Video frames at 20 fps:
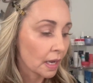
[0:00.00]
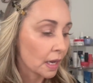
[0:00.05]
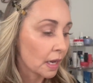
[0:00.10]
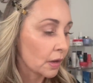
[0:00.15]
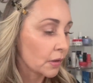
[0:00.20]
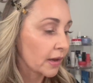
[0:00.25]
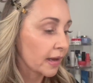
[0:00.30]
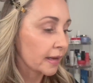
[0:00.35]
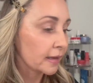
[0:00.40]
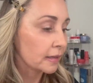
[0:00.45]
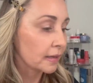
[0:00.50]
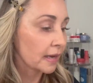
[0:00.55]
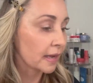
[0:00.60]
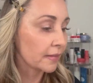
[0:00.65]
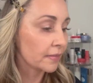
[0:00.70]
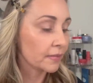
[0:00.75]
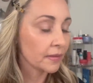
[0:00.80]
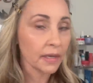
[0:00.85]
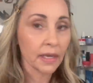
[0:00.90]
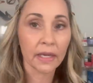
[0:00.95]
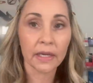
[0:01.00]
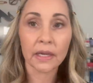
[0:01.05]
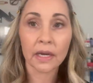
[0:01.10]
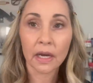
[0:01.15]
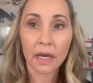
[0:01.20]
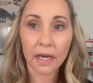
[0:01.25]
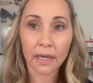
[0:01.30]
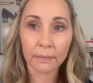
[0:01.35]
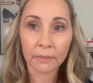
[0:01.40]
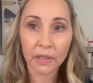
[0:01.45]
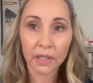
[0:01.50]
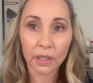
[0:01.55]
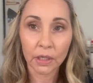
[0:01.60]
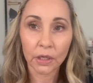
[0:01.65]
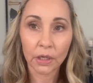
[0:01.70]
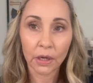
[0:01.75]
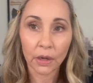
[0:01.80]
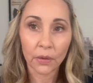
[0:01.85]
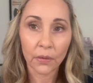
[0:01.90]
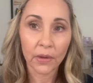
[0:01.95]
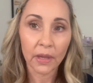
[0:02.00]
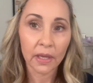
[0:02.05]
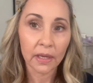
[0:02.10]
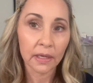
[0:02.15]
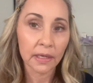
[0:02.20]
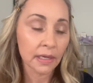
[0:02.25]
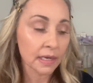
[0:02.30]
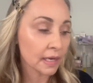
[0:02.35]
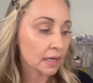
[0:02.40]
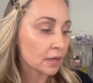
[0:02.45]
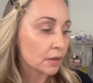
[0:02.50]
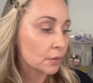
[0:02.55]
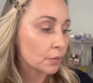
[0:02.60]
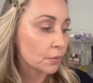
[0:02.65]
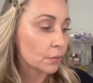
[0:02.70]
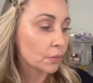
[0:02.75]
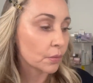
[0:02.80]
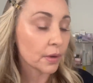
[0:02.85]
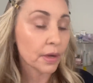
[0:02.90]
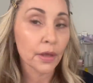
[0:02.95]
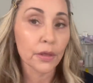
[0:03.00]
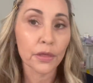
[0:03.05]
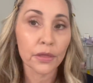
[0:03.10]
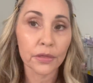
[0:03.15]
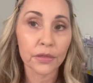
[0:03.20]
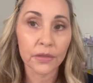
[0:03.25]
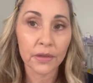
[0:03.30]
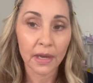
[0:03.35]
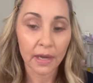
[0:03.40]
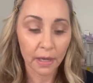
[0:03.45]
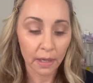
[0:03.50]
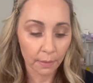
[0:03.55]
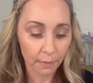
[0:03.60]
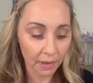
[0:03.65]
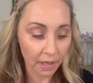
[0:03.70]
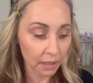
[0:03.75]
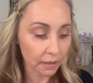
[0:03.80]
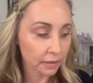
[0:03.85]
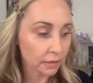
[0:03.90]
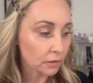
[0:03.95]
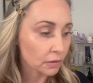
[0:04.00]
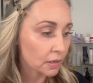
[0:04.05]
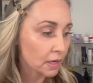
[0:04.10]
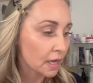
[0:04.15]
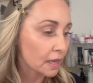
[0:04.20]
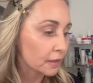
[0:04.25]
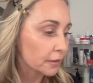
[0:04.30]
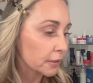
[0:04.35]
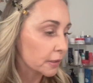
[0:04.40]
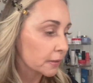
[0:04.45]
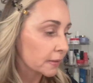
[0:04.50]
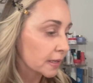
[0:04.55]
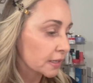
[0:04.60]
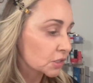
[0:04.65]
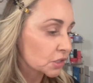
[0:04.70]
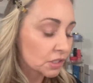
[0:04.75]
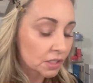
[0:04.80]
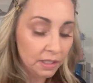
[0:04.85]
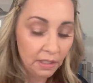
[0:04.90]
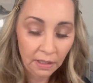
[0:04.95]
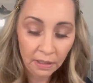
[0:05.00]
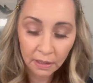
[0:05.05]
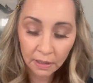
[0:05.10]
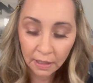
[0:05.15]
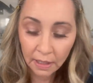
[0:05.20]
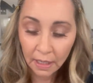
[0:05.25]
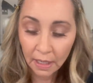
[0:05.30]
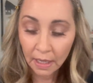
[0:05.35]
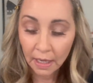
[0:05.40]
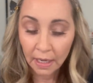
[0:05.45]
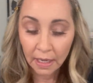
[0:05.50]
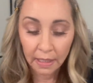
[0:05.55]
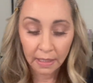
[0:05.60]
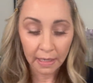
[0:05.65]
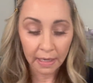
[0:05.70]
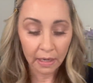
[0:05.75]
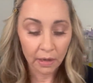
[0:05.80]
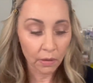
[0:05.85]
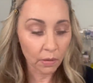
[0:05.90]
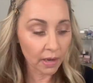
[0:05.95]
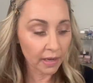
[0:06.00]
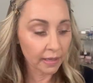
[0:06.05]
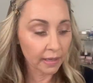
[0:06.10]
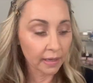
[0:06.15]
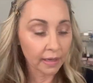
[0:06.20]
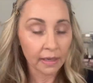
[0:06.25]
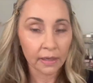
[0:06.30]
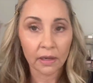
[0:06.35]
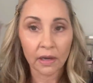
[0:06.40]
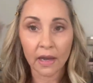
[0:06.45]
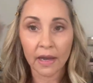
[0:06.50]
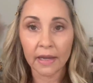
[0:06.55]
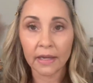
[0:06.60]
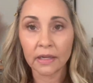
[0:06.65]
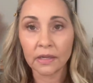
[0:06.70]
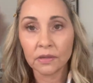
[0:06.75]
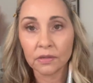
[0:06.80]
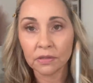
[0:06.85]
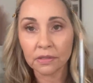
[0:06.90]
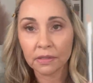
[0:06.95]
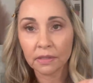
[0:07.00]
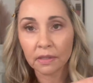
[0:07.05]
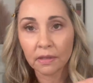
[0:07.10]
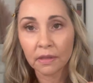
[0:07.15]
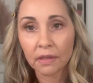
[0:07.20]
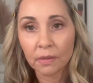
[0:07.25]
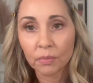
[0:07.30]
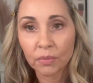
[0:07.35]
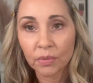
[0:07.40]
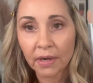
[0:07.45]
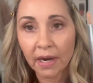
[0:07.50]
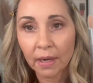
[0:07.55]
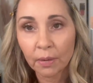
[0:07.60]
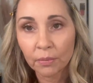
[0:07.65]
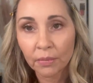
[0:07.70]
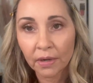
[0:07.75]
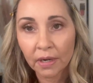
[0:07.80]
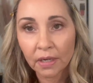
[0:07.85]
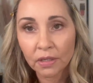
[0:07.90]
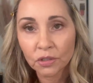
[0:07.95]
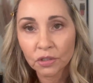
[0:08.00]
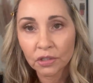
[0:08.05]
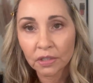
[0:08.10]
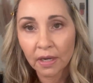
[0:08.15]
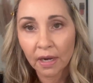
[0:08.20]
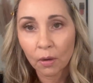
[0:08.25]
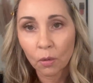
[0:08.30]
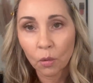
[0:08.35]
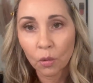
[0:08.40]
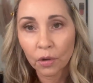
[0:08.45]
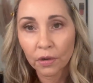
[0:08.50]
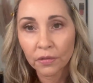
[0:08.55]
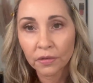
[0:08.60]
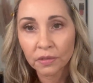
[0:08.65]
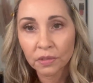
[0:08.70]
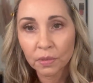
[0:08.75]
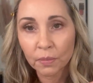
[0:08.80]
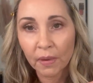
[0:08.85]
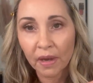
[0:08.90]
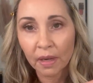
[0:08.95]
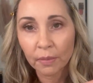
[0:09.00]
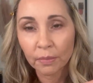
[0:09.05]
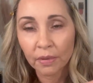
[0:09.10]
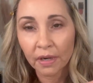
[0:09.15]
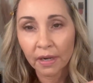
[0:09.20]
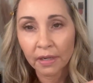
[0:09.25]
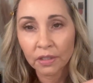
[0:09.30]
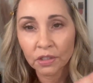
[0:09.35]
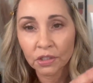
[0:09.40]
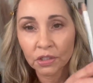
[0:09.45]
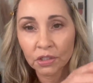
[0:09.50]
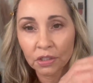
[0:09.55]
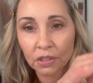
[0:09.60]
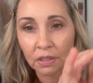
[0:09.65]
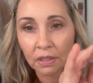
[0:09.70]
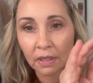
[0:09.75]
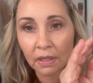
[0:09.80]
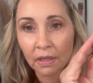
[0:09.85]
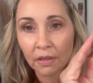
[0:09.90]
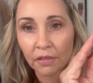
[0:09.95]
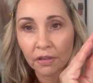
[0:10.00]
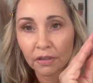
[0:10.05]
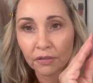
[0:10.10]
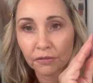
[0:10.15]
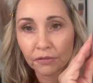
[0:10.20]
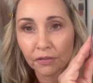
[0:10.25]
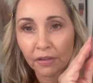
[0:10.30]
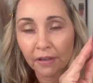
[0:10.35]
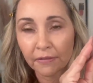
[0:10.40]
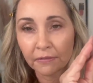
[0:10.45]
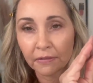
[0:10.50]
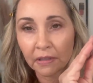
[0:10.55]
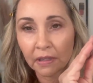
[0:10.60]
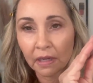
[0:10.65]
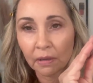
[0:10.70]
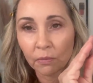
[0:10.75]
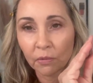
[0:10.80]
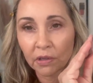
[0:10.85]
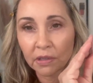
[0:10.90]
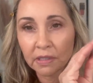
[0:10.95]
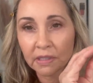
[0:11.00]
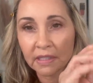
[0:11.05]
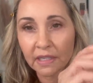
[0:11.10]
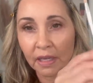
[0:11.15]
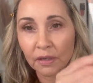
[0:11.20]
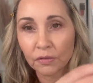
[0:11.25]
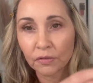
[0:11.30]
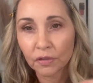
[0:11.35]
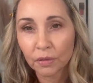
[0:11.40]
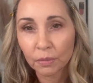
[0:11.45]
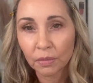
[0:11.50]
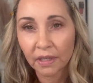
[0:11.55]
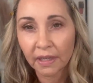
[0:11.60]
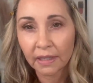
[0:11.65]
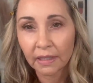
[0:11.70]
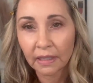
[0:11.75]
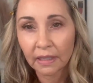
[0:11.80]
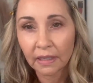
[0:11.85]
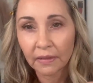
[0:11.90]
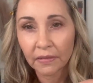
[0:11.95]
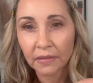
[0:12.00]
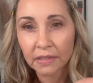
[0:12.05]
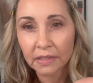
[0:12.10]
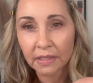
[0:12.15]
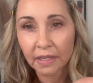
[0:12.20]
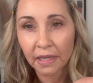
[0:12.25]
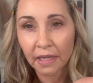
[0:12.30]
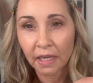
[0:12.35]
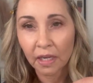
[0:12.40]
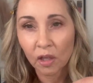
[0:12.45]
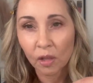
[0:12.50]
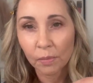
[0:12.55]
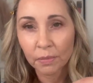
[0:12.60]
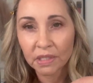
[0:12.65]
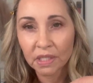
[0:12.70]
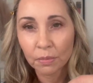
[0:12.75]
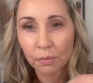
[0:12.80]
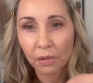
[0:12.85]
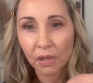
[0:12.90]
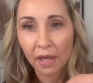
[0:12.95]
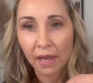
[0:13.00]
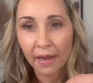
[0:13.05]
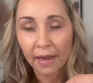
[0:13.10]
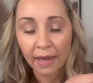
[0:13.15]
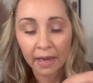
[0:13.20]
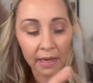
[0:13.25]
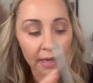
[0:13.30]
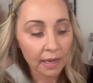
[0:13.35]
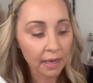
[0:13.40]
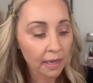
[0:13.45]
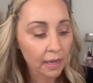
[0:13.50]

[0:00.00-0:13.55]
Okay, and then I'm going to go in now with um, a little color correction. Now, again, I use the bright brush or the spot brush. They're fluffy on one side for blending, and this kind of helps apply.